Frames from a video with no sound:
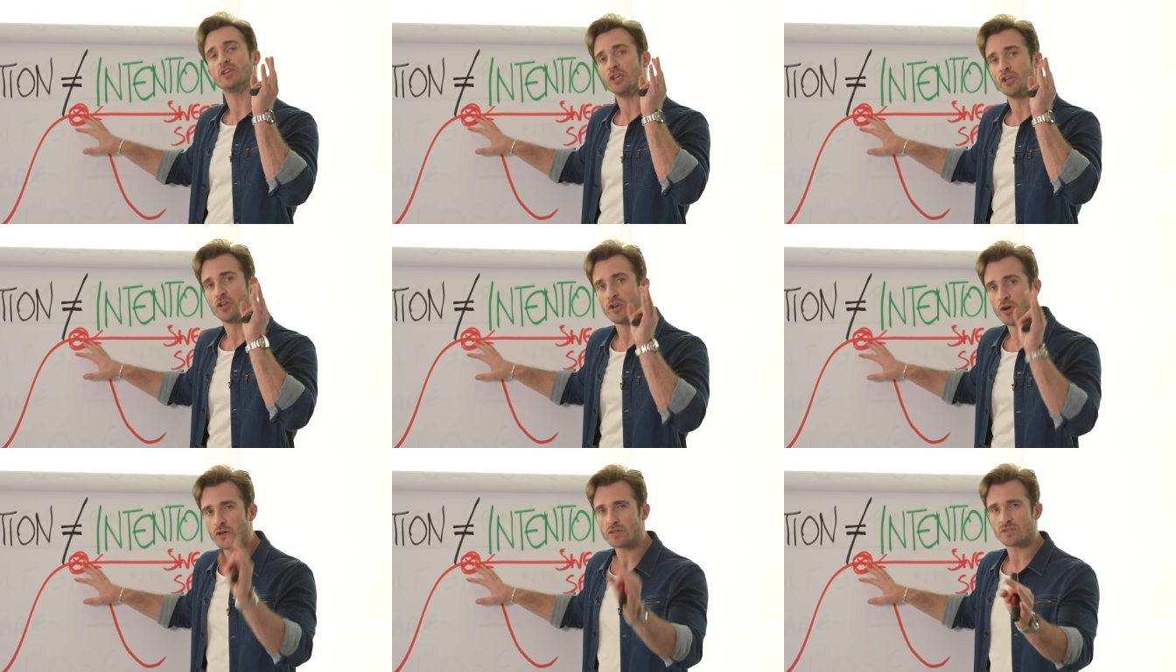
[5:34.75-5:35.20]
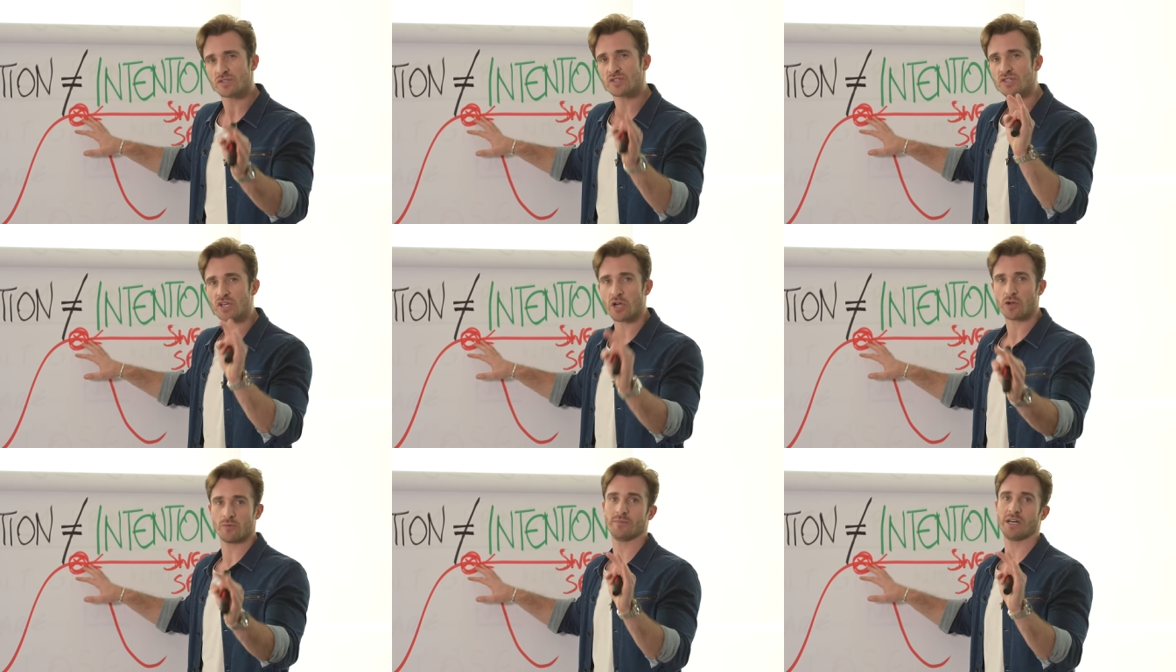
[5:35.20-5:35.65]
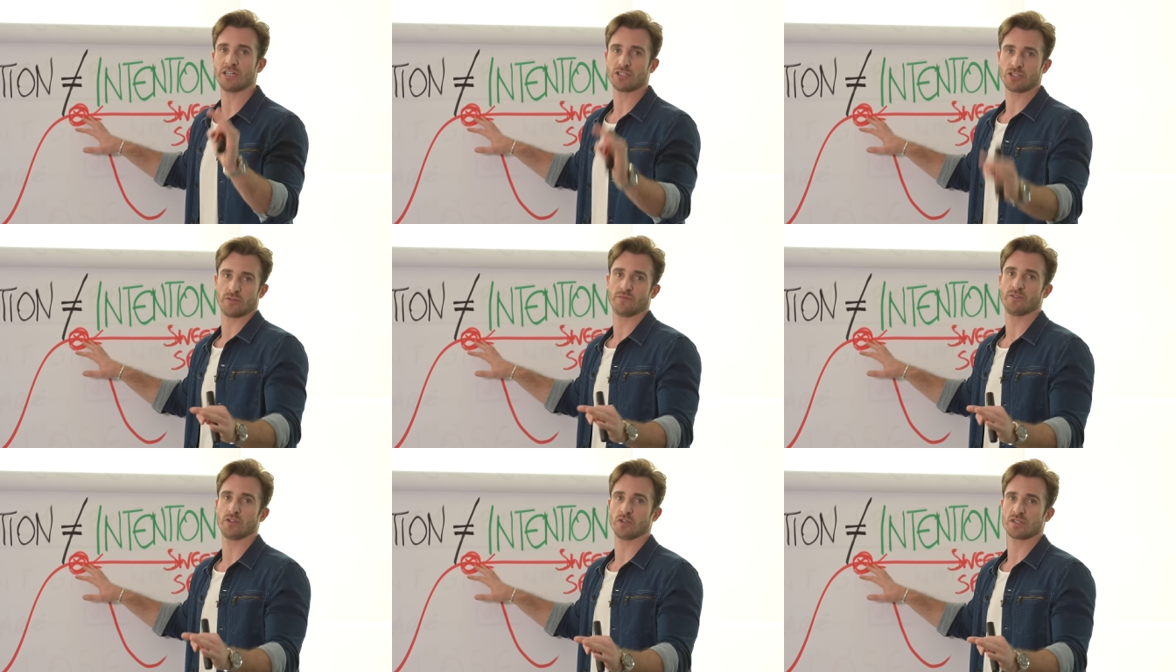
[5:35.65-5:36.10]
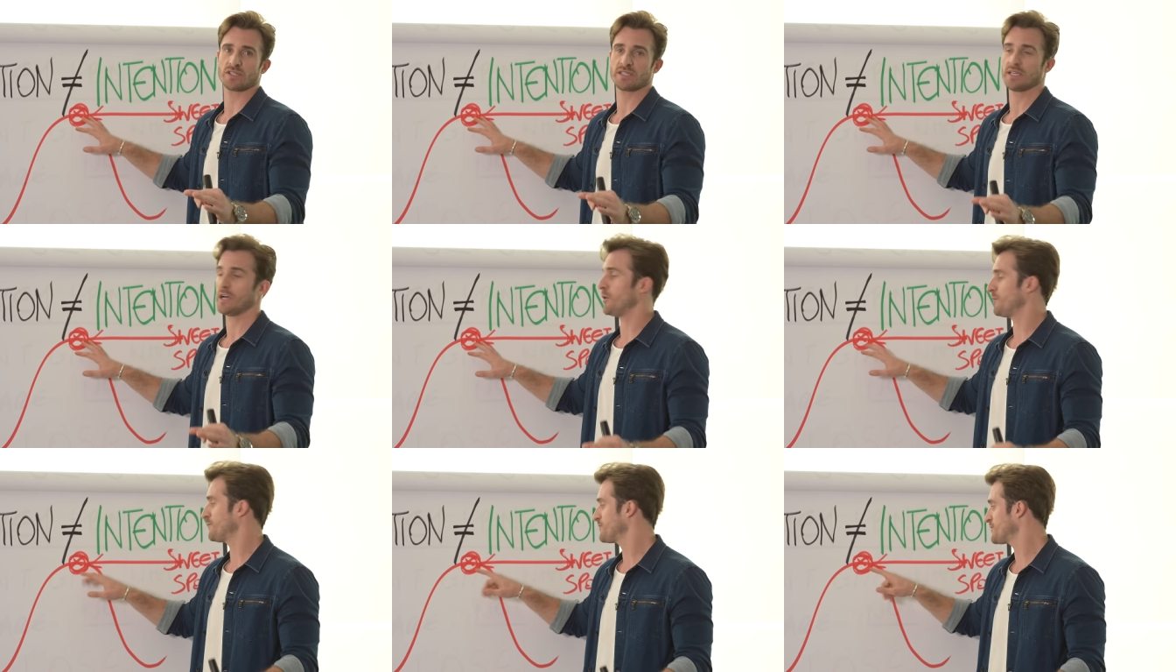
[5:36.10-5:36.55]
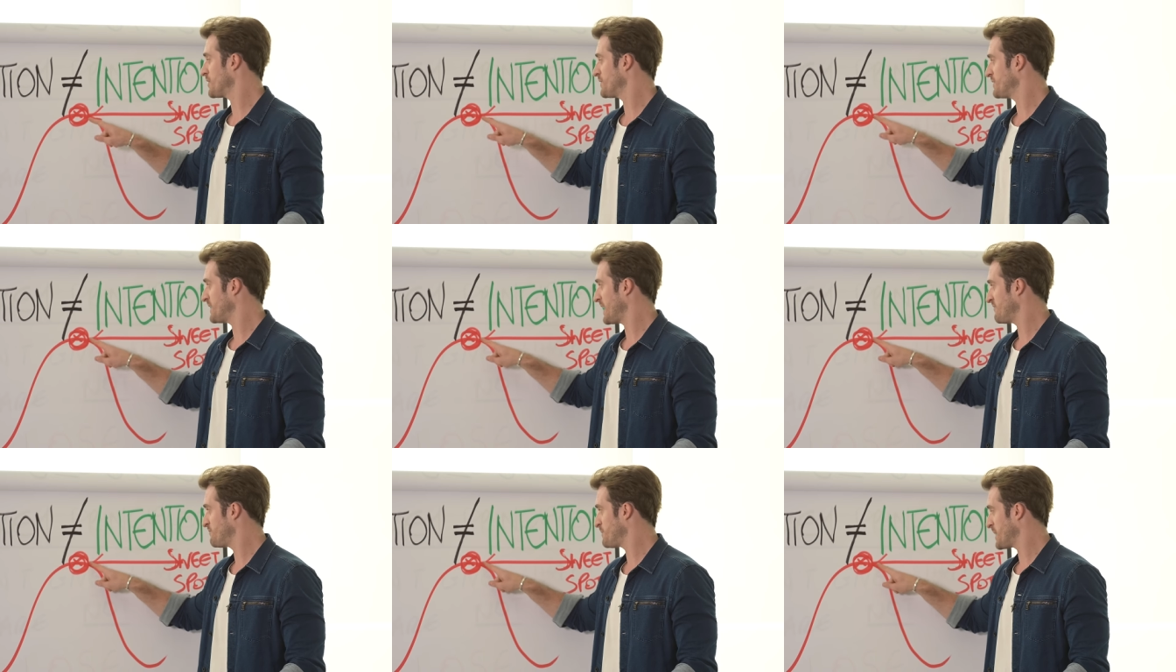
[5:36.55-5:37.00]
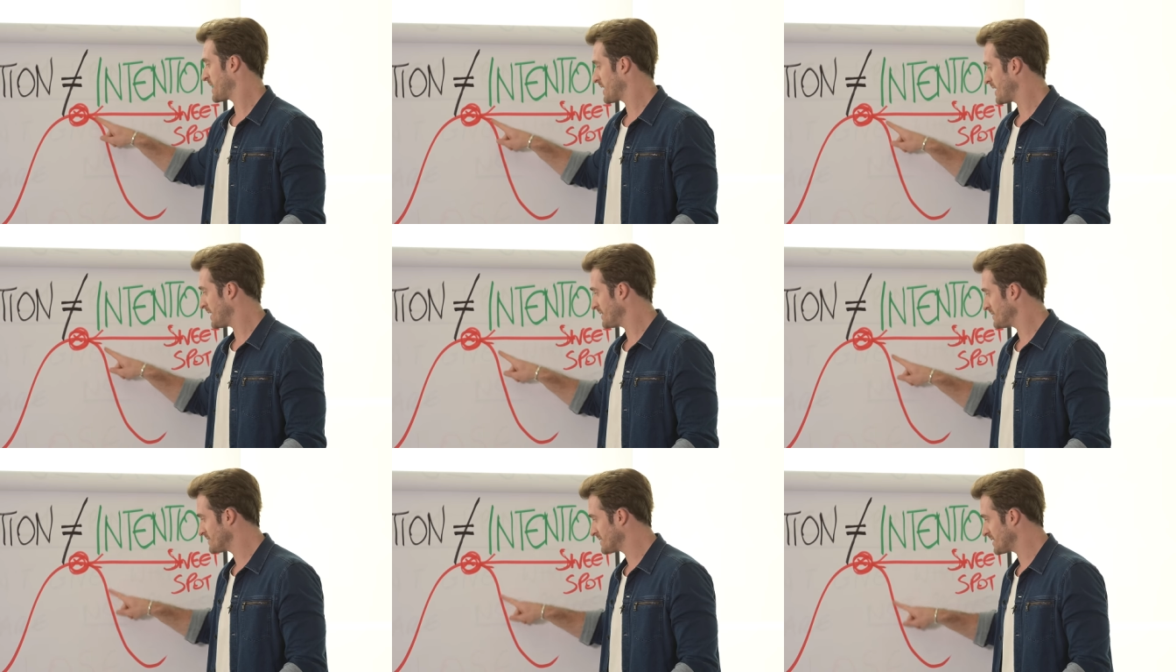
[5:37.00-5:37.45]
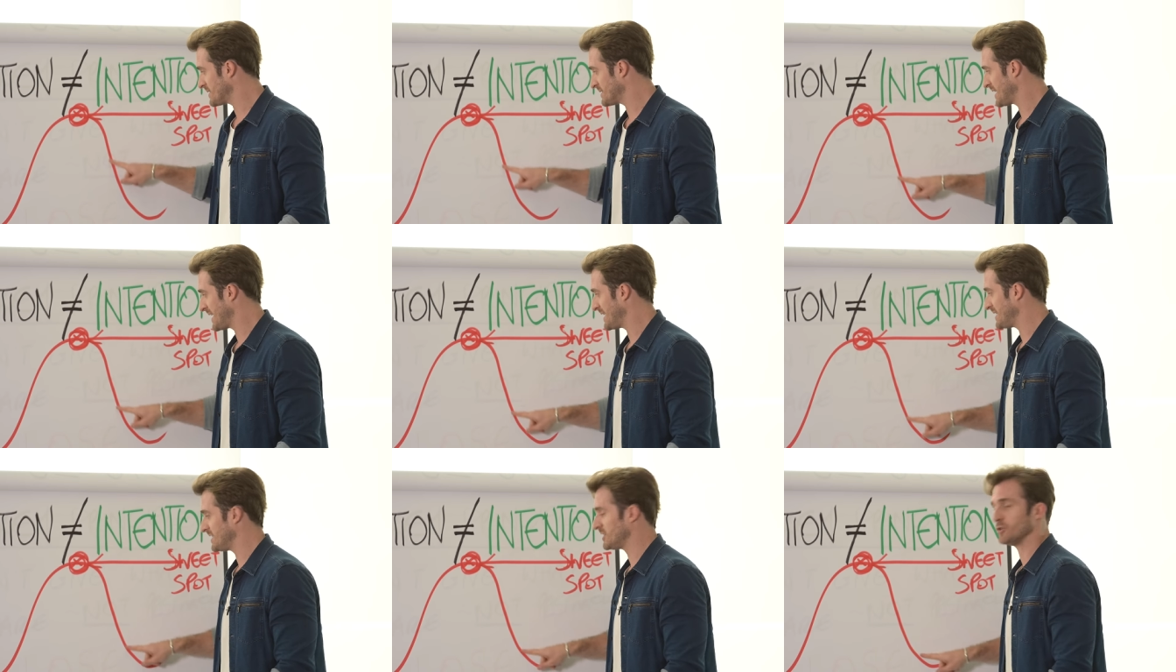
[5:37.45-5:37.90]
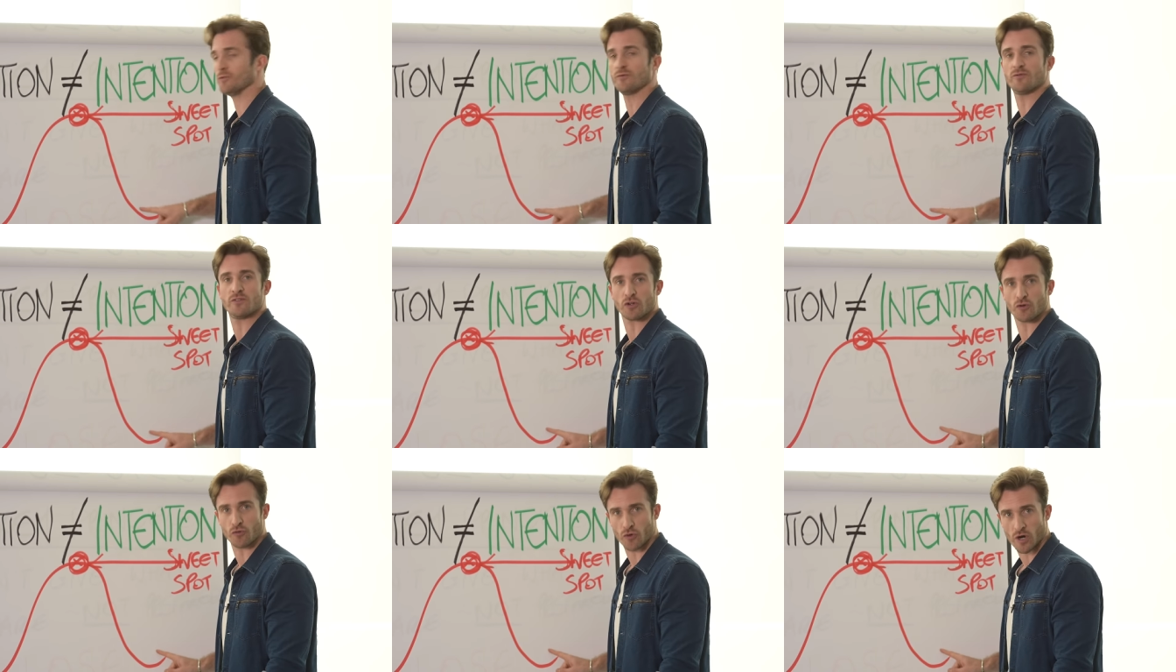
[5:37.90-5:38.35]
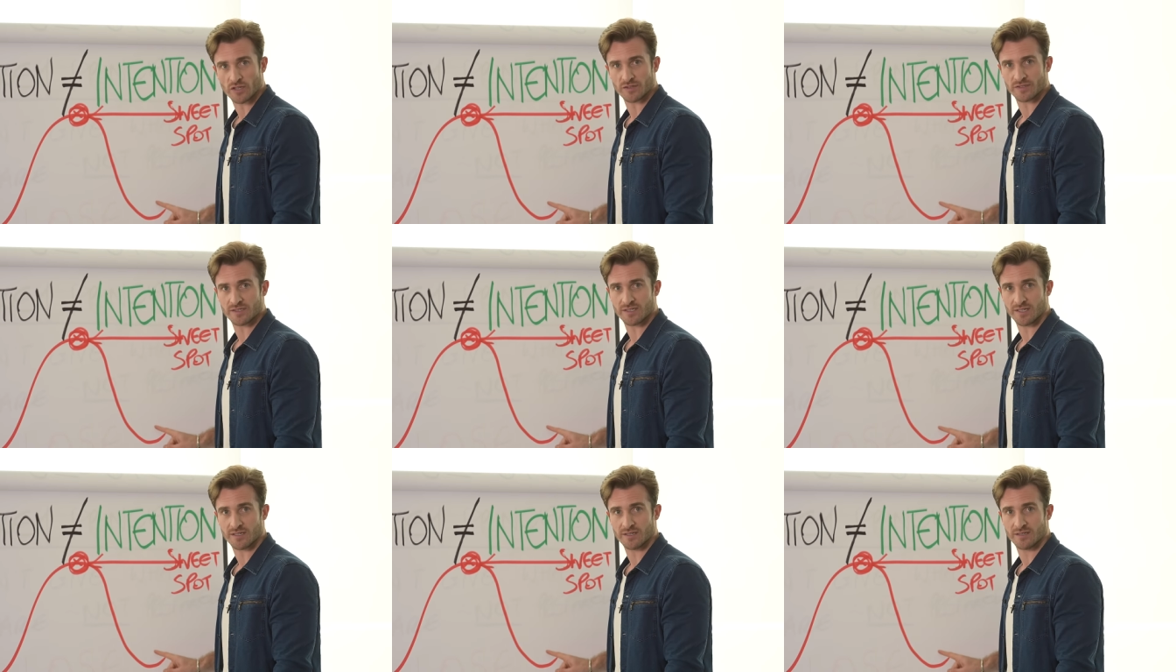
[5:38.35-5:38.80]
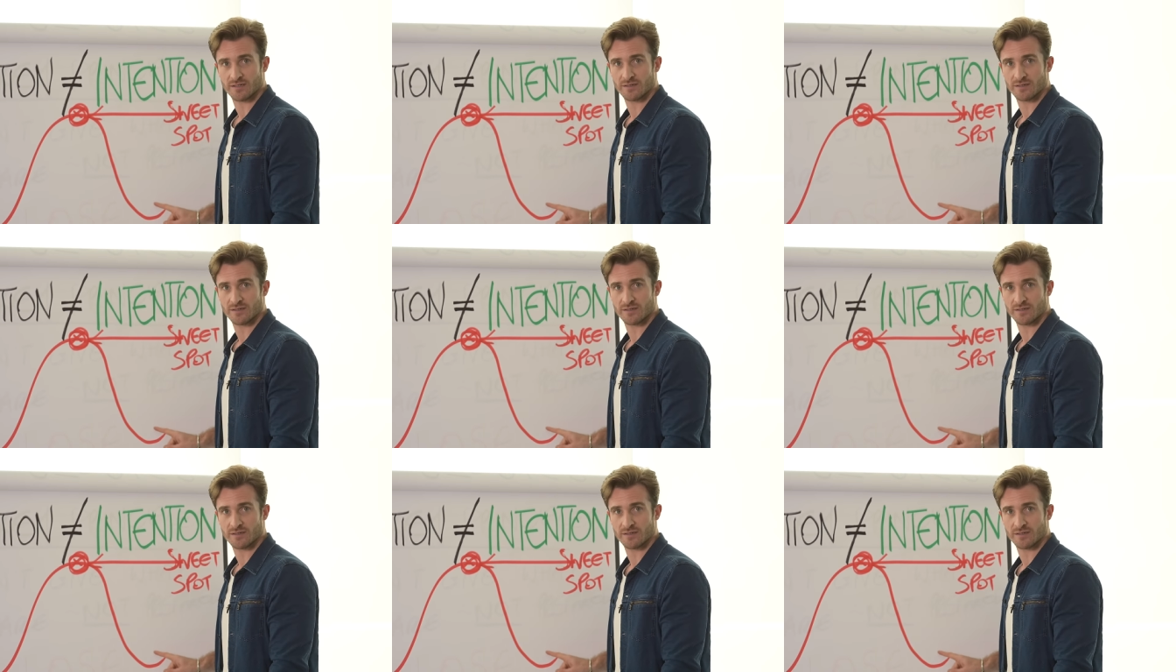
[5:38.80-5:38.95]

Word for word: not so much of yourself that they've begun to take you for granted.